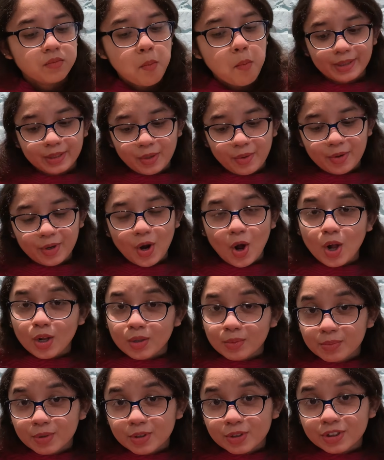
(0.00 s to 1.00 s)
we're
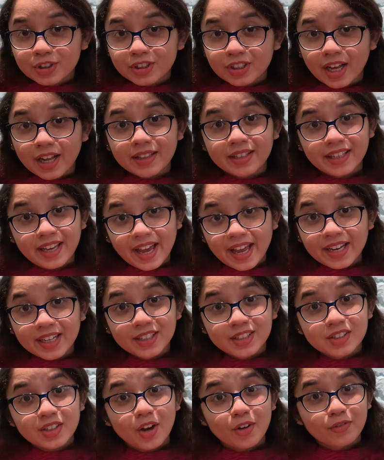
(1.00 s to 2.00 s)
almost at the
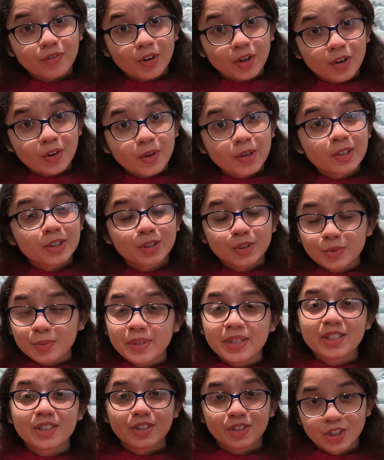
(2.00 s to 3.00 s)
end of our
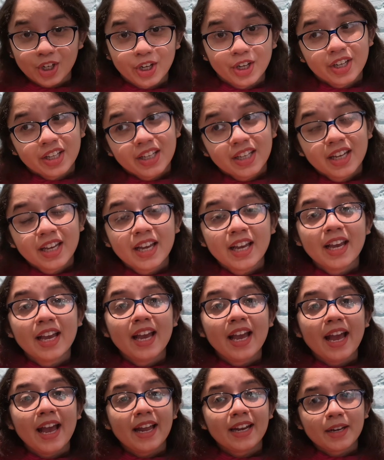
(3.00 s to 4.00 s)
sweet journey,
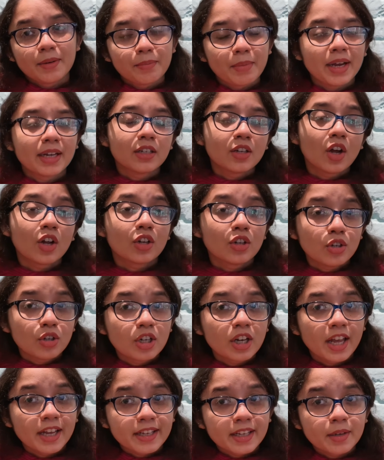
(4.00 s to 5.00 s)
and it might not look
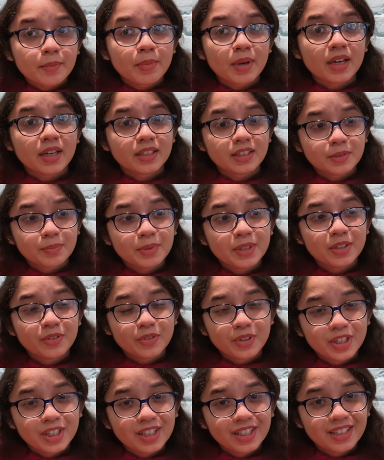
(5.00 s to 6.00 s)
like it, but it's been
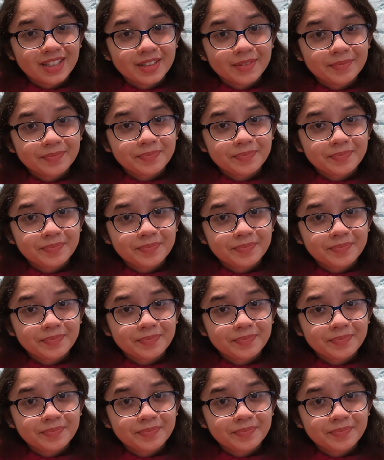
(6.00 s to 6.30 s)
really